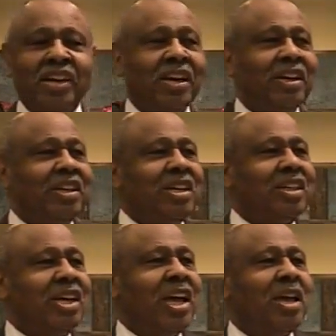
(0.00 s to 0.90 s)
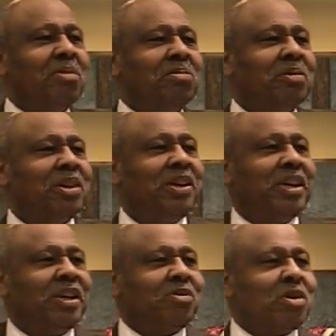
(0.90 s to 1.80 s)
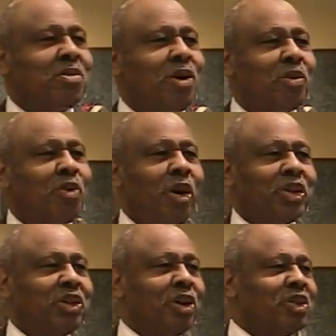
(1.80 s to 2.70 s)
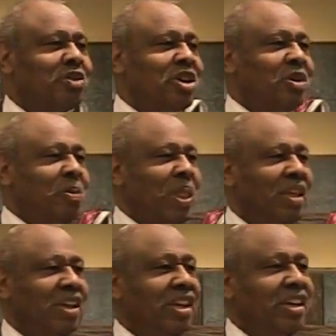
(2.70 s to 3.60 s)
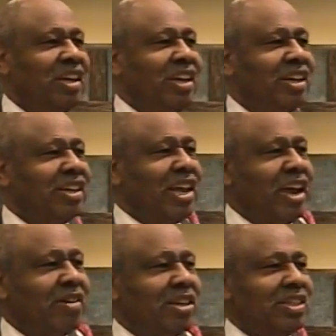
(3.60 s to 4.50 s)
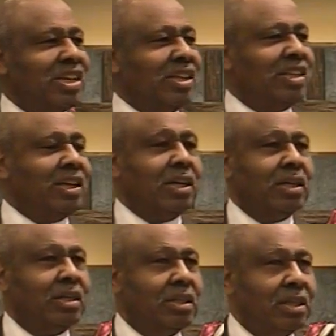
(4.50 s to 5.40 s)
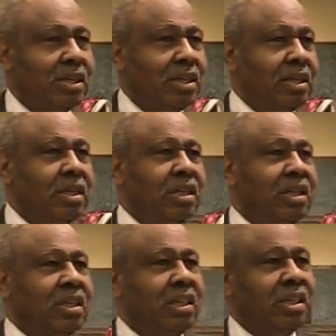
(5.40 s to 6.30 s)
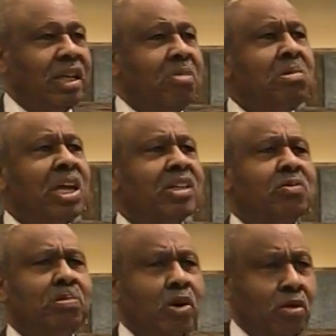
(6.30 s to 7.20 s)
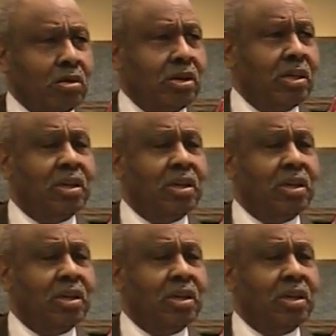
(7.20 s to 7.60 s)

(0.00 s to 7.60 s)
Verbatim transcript: And he came, we were on Warsaw Street, and Larry said, uh, That man spoke.